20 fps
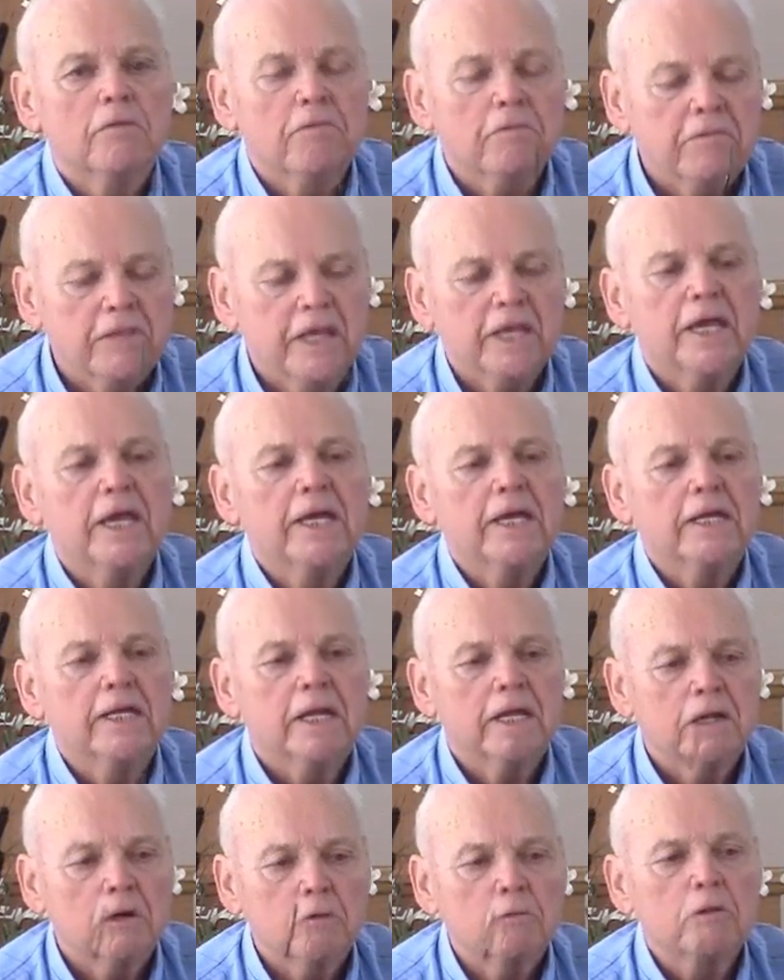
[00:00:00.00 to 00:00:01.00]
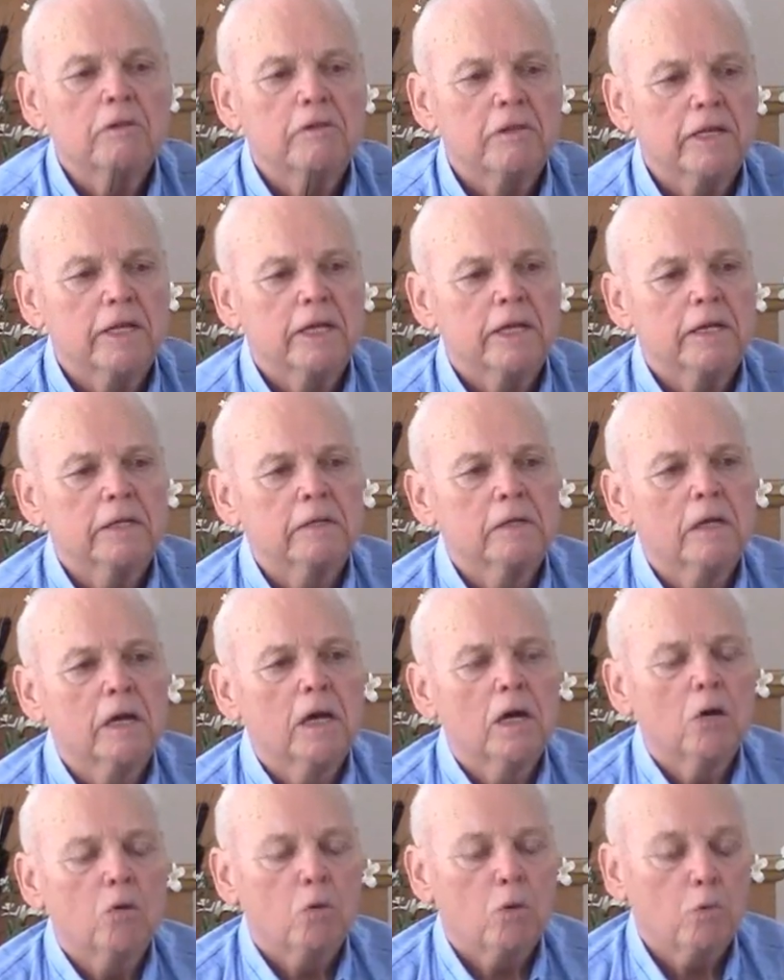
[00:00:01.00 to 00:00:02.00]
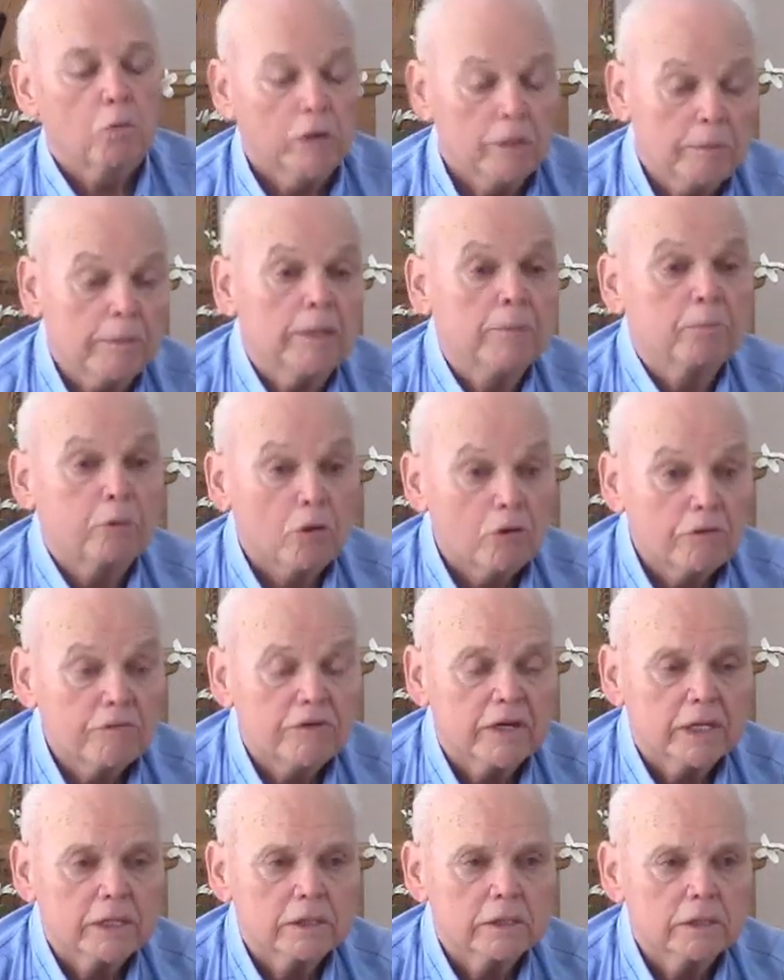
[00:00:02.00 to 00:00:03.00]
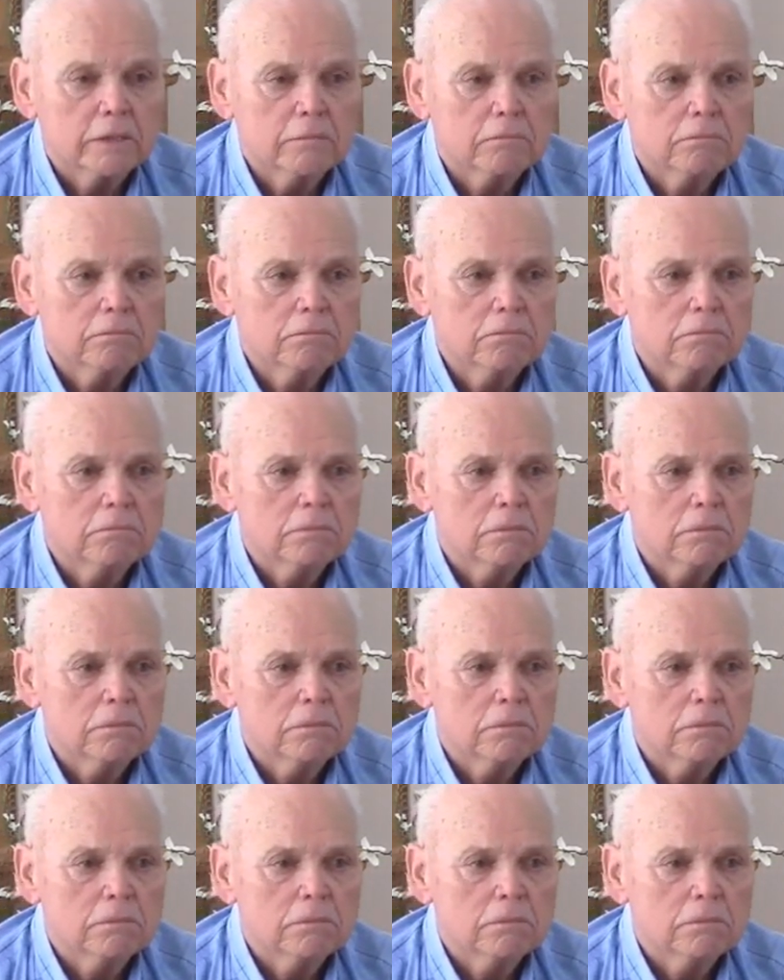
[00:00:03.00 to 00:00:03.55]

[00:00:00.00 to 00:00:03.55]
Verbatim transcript: Then and only then will we be perfect. Right.